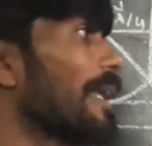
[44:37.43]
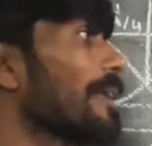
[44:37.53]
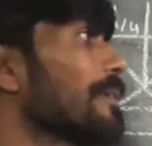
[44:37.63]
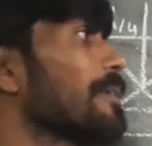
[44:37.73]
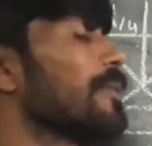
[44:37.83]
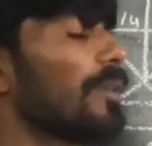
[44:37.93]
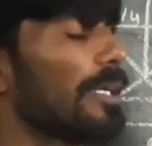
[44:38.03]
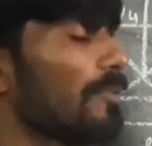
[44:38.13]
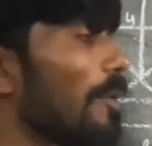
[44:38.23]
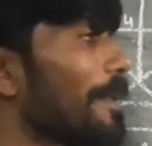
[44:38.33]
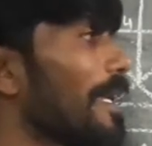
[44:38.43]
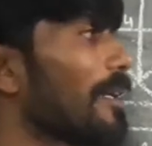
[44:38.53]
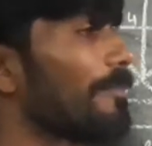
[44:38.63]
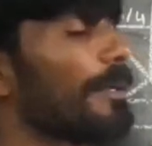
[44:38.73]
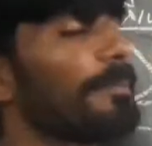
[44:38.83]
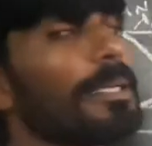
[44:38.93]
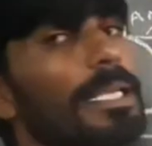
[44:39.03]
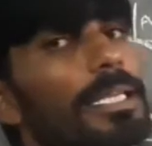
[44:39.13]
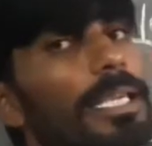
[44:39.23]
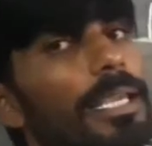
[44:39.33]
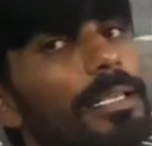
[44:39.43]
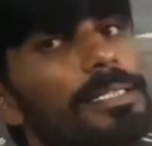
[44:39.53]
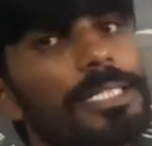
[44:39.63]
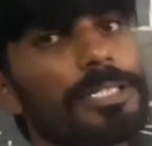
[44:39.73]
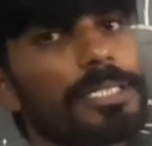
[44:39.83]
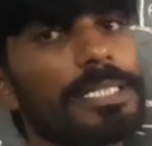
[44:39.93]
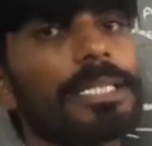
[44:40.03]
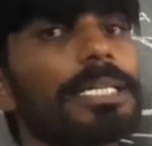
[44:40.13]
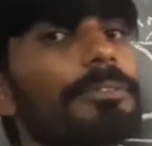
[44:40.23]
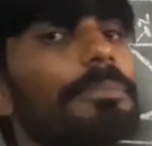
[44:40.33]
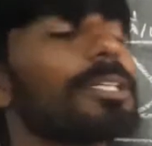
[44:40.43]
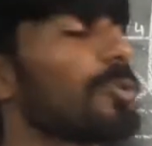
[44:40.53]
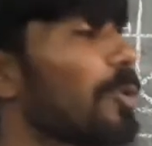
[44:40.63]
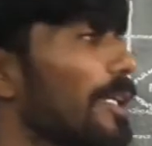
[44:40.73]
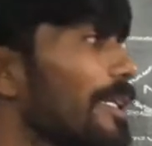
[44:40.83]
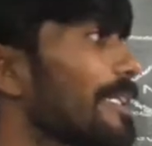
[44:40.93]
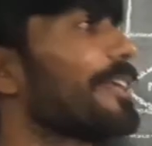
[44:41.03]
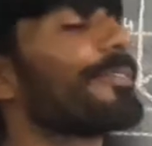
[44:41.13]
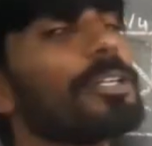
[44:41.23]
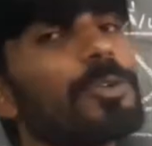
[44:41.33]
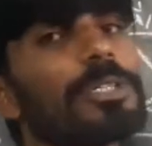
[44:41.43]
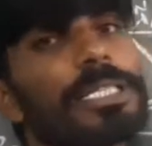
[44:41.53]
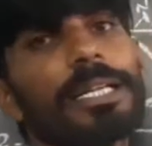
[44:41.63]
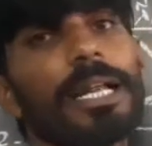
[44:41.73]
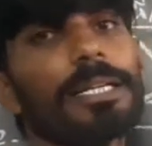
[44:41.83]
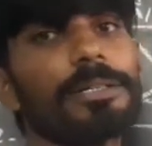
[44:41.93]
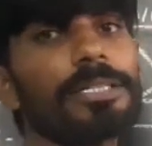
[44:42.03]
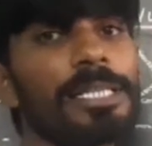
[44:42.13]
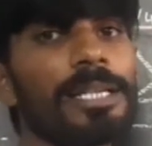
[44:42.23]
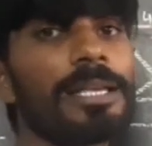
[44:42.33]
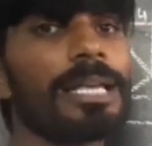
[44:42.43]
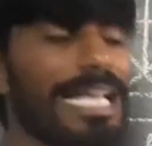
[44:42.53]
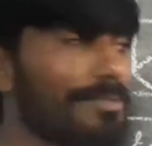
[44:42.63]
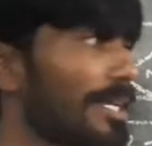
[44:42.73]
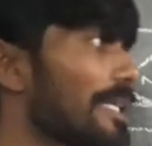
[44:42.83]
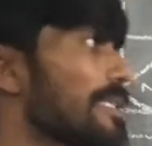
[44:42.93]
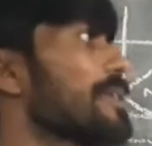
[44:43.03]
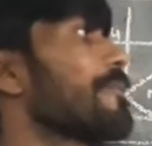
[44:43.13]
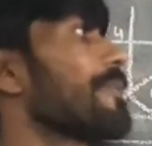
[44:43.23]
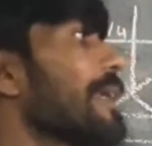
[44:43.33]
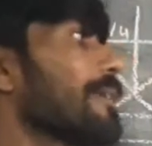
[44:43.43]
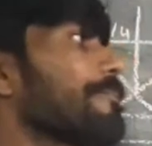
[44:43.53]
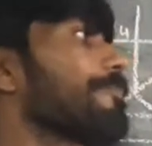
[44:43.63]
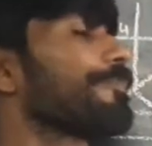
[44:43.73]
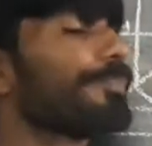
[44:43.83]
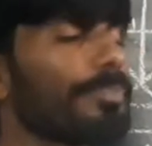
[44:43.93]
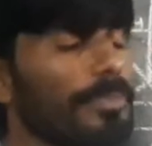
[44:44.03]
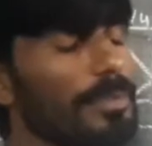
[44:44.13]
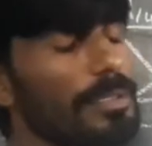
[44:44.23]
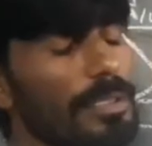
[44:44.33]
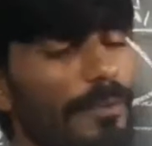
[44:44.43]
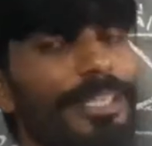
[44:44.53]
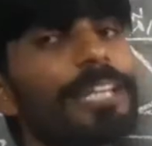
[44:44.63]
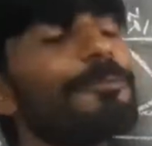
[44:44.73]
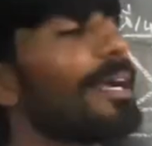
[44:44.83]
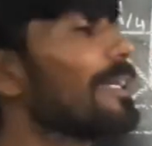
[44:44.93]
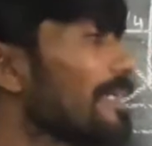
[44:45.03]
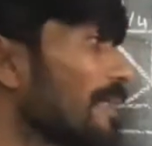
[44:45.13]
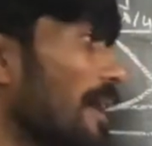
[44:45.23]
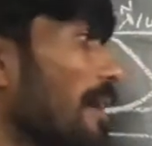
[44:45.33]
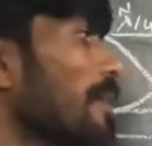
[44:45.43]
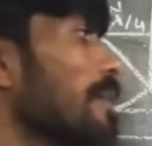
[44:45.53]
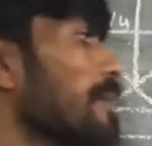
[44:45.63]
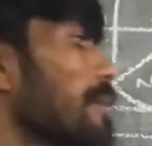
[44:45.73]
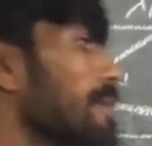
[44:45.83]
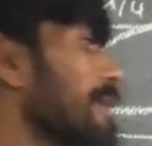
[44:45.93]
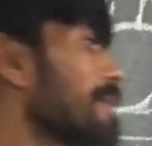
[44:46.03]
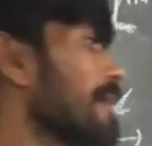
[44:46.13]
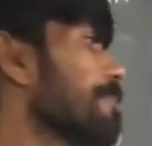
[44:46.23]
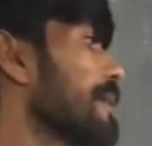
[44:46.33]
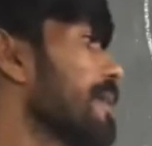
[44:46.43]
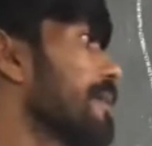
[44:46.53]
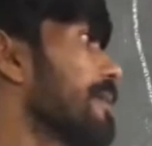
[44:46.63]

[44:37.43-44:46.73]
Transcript: argon pipe, in a stature scene, it will be totally different nodes and antinodes. As well as we can find the length of the